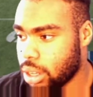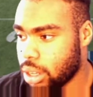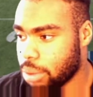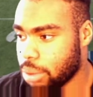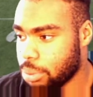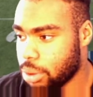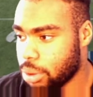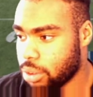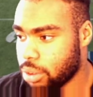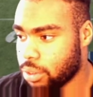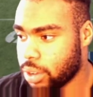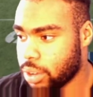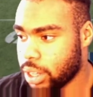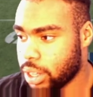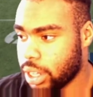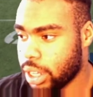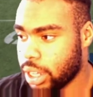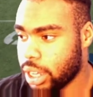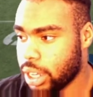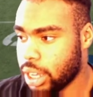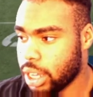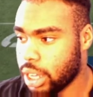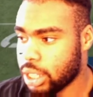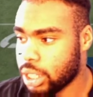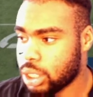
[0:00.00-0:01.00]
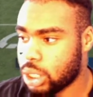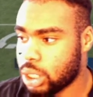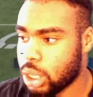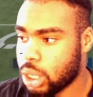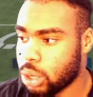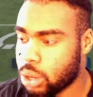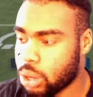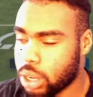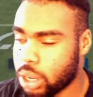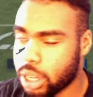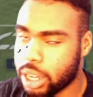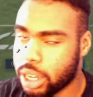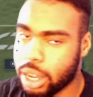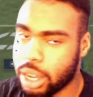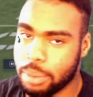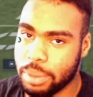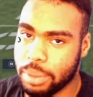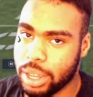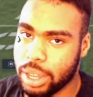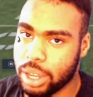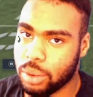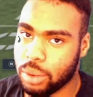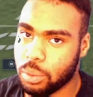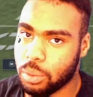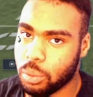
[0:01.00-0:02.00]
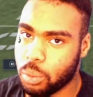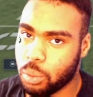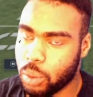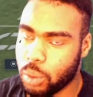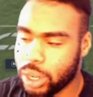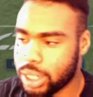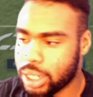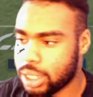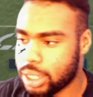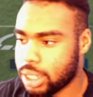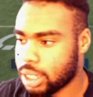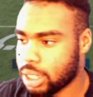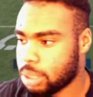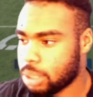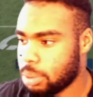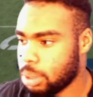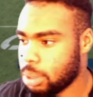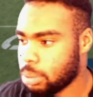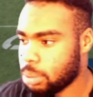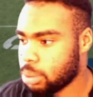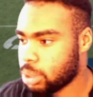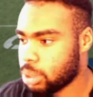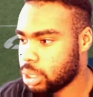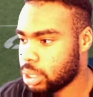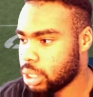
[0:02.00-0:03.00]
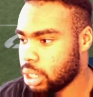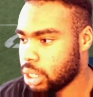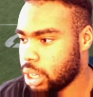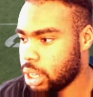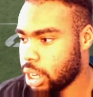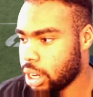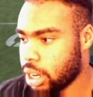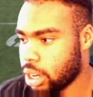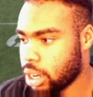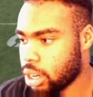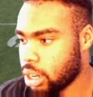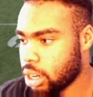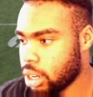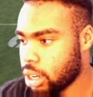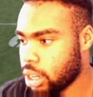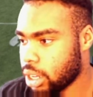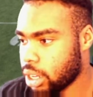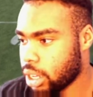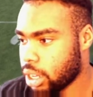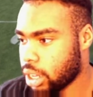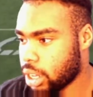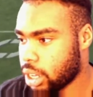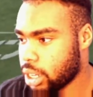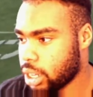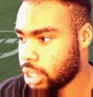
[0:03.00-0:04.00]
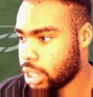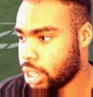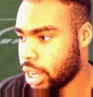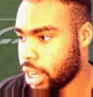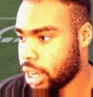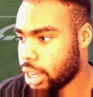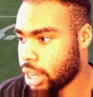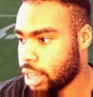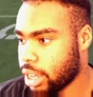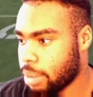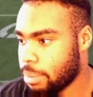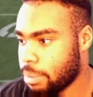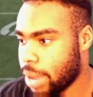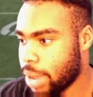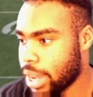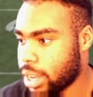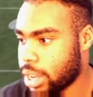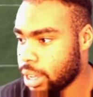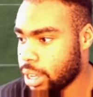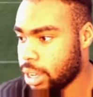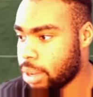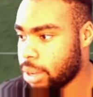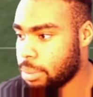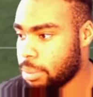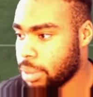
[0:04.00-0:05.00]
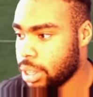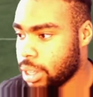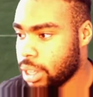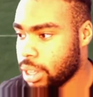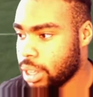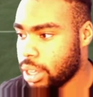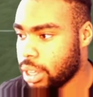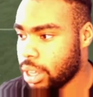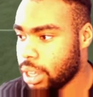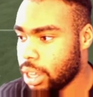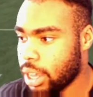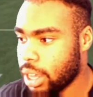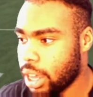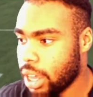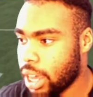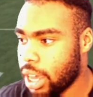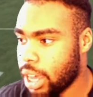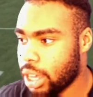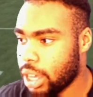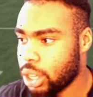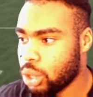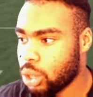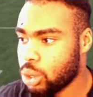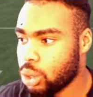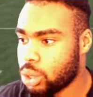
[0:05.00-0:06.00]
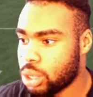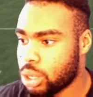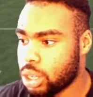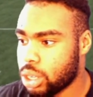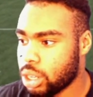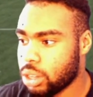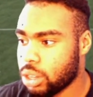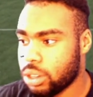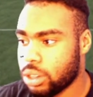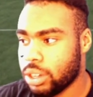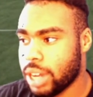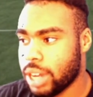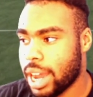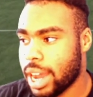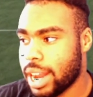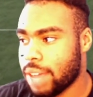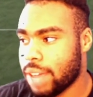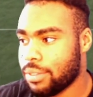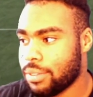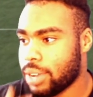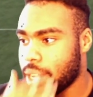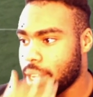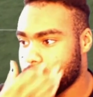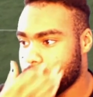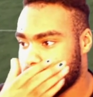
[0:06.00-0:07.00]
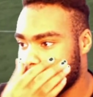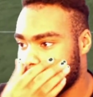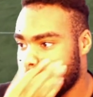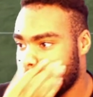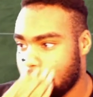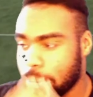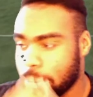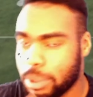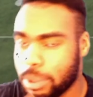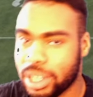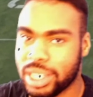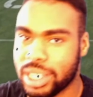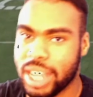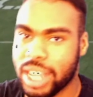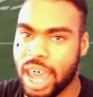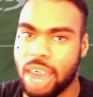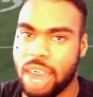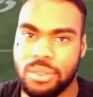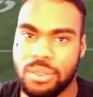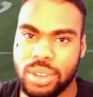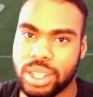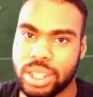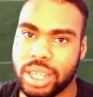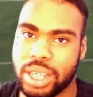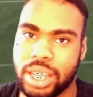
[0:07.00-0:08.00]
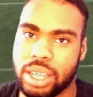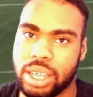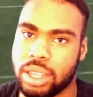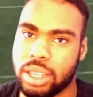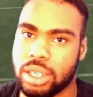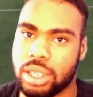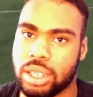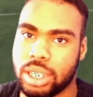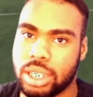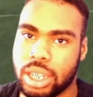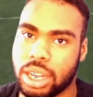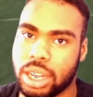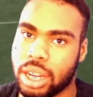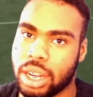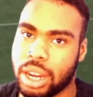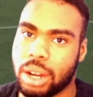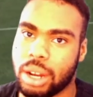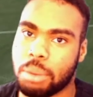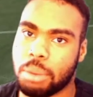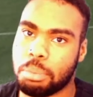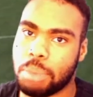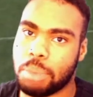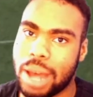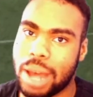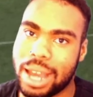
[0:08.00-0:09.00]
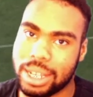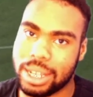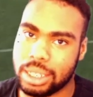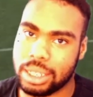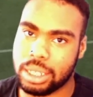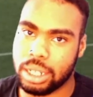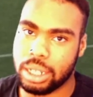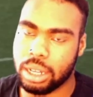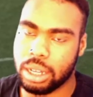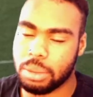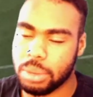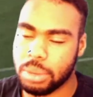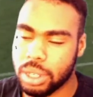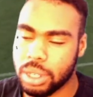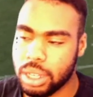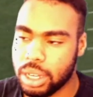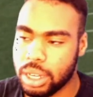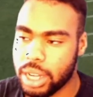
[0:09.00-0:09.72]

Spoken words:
But really, it's still going to come in with 6 people. See here, contain, come back up. And you still do not have enough time because everything is sitting here boxed up.